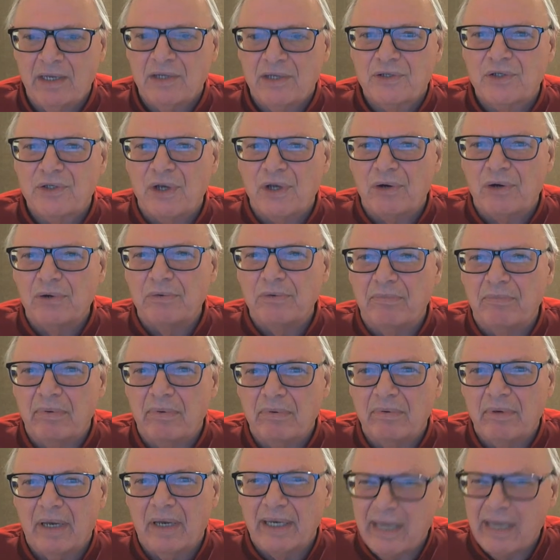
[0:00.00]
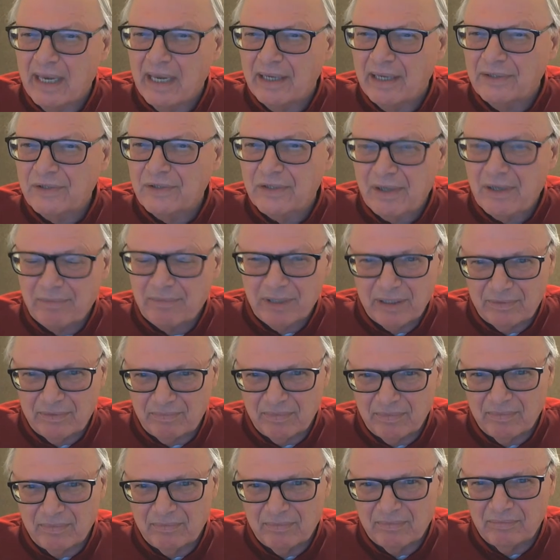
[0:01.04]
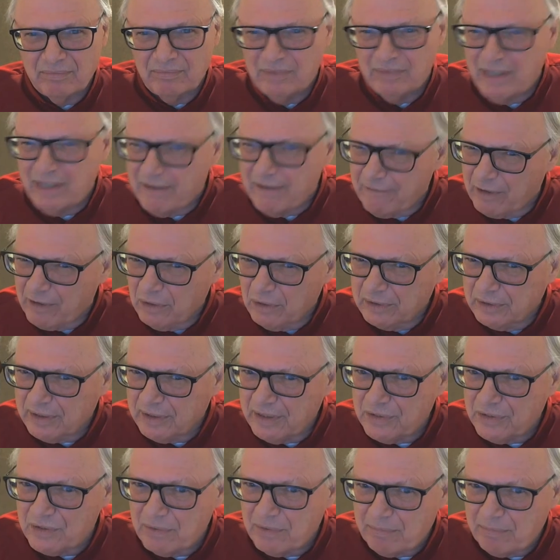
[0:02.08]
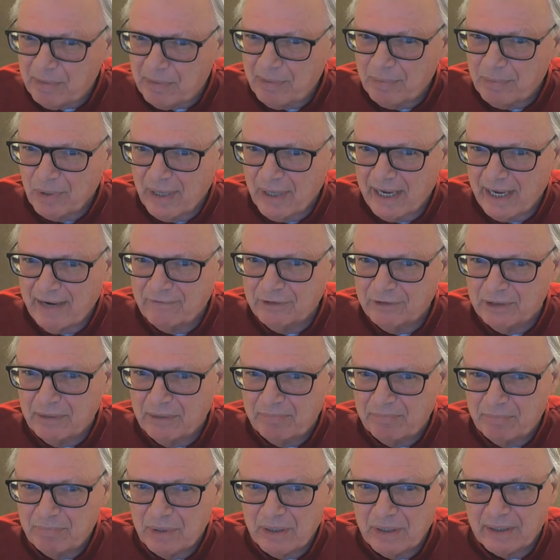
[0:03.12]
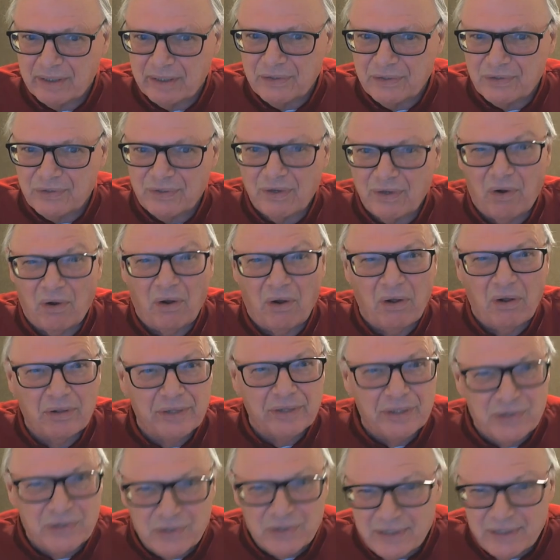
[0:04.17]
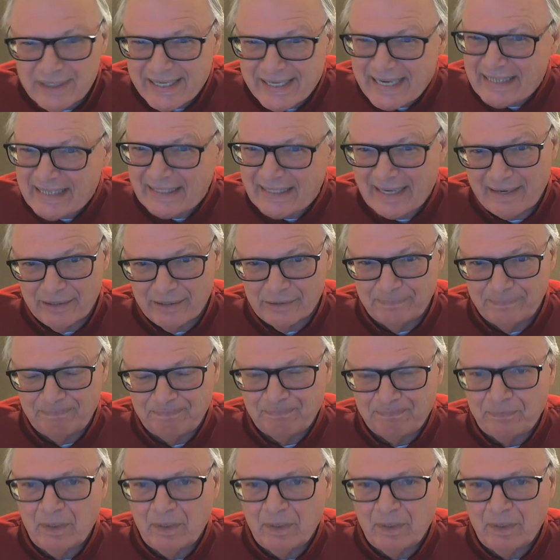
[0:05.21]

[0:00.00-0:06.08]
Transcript: So again, some of the difficulties that people have with the book is all this detail.